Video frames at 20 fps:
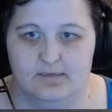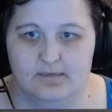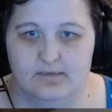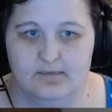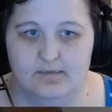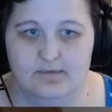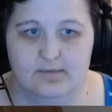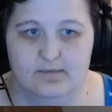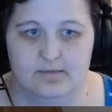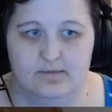
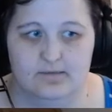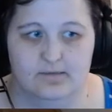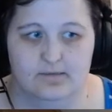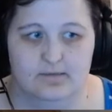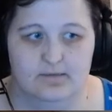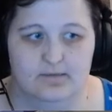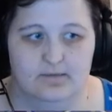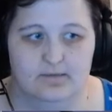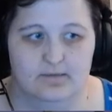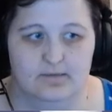
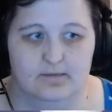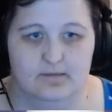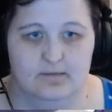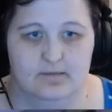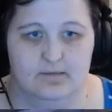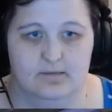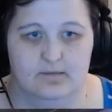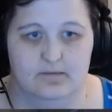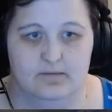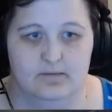
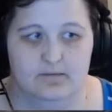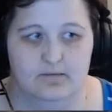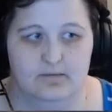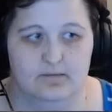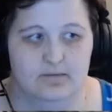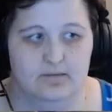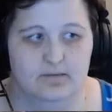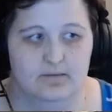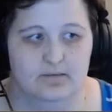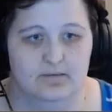
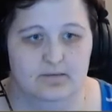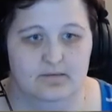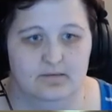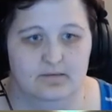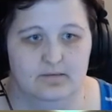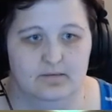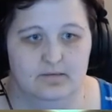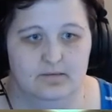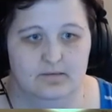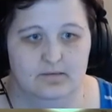
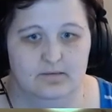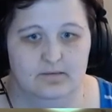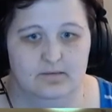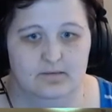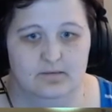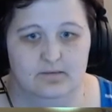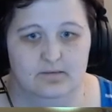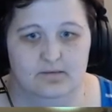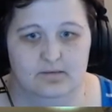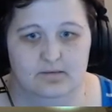
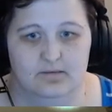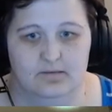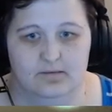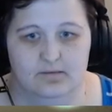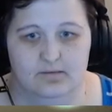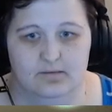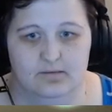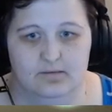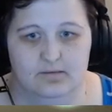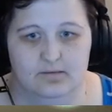
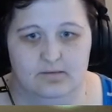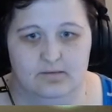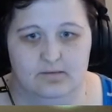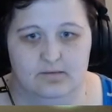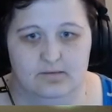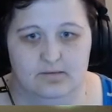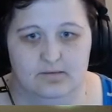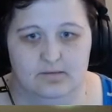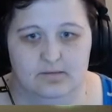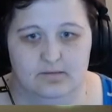
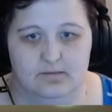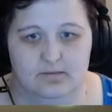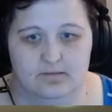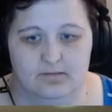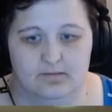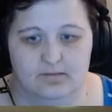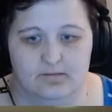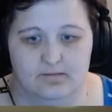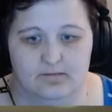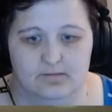Nobody speaks.